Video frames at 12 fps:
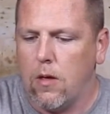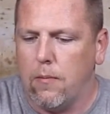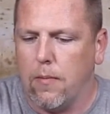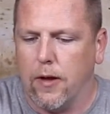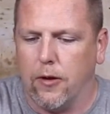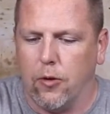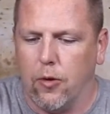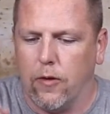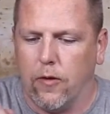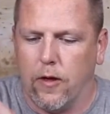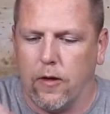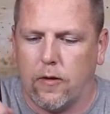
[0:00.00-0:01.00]
By
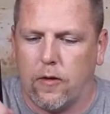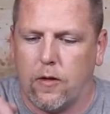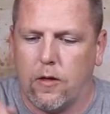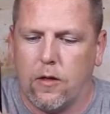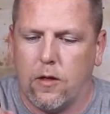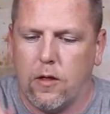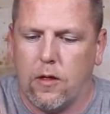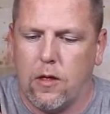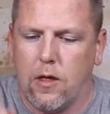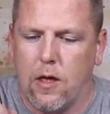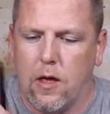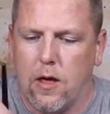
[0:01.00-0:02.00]
doing this,
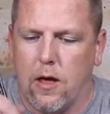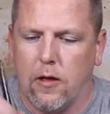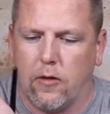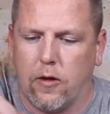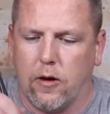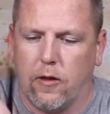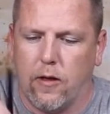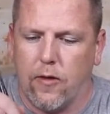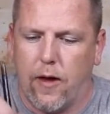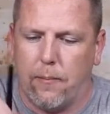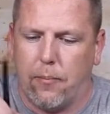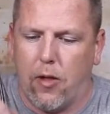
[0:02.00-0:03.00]
it's going to leave
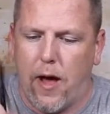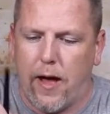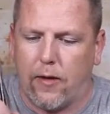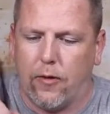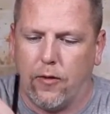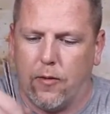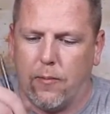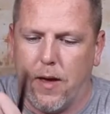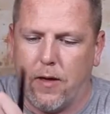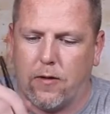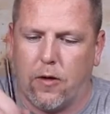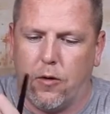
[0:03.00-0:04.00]
that black that the
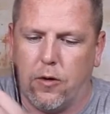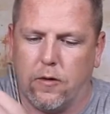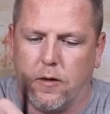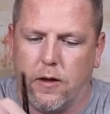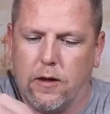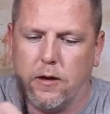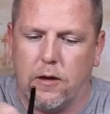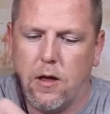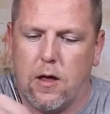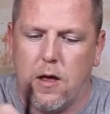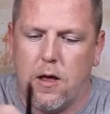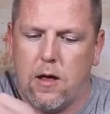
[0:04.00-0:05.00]
base coat is in
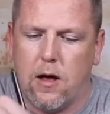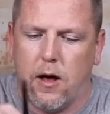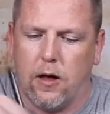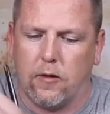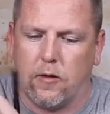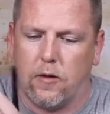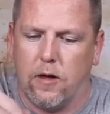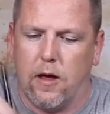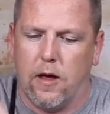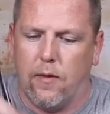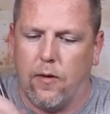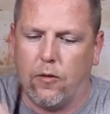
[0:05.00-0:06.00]
sit
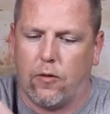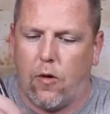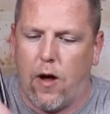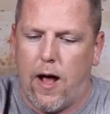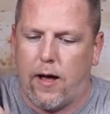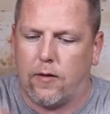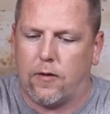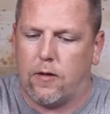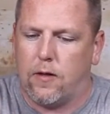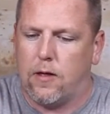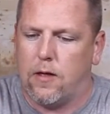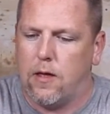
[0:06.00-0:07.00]
in those
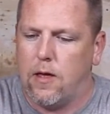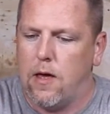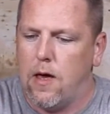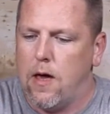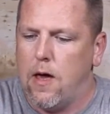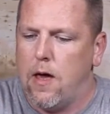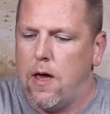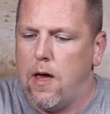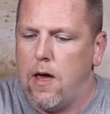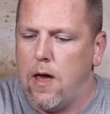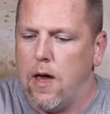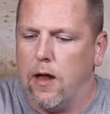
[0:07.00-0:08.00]
cracks,
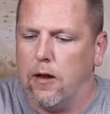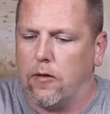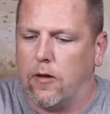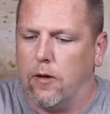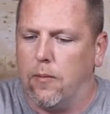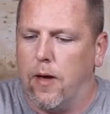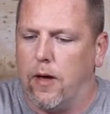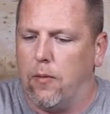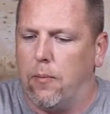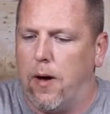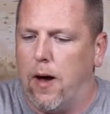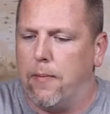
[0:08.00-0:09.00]
and it's going to make them
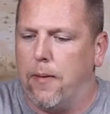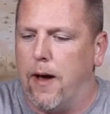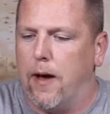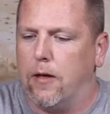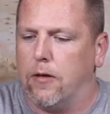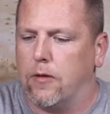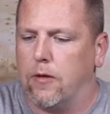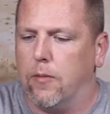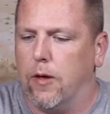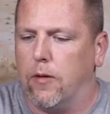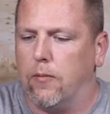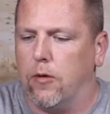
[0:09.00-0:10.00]
pop out. It's going to
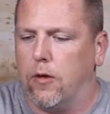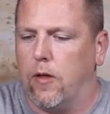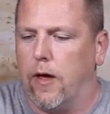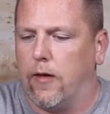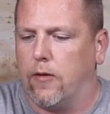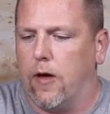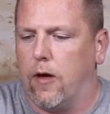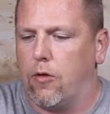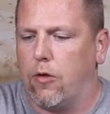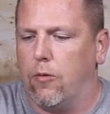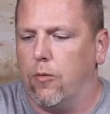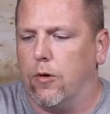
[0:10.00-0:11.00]
make them look like it's
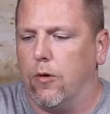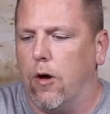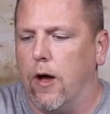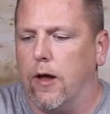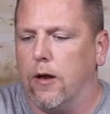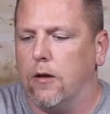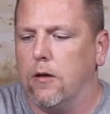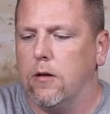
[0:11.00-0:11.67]
actually wood grain.